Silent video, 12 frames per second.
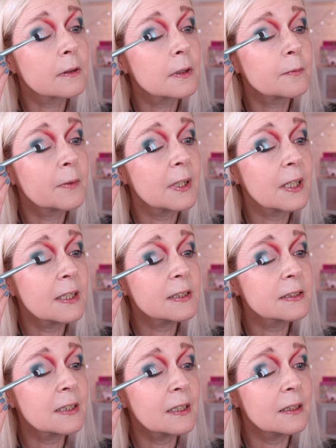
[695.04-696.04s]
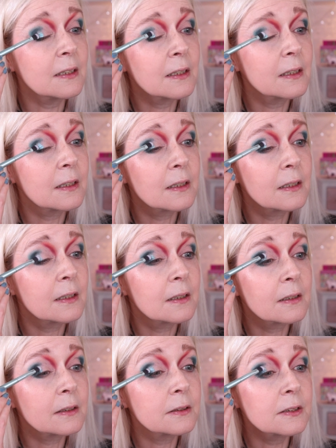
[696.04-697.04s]
to place that
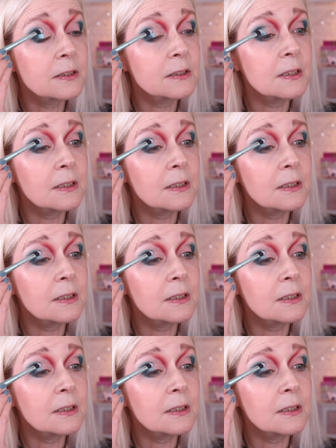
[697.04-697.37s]
just